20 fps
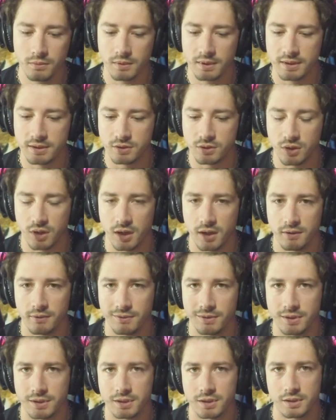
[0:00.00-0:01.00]
drive
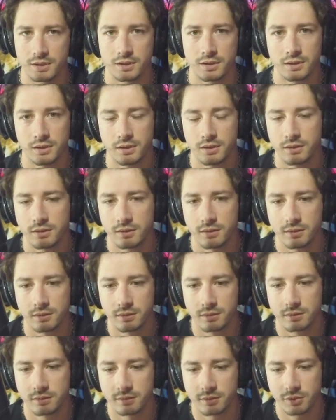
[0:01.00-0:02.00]
to
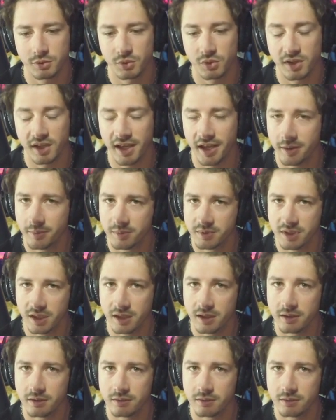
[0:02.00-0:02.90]
a campsite.